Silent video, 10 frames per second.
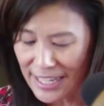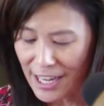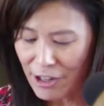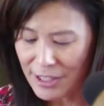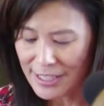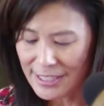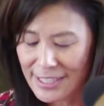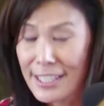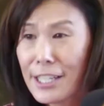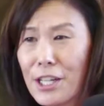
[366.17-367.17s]

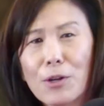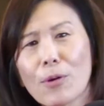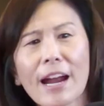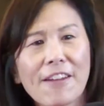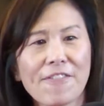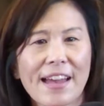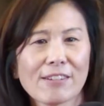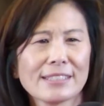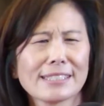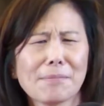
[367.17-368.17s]
areas where I
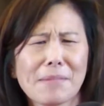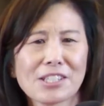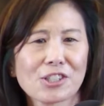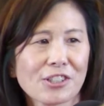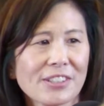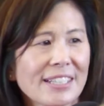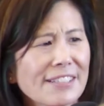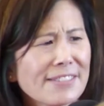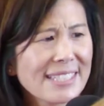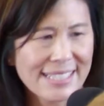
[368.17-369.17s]
found some measure
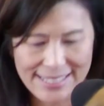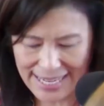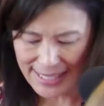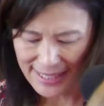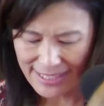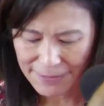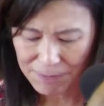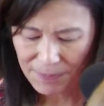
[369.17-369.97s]
of success.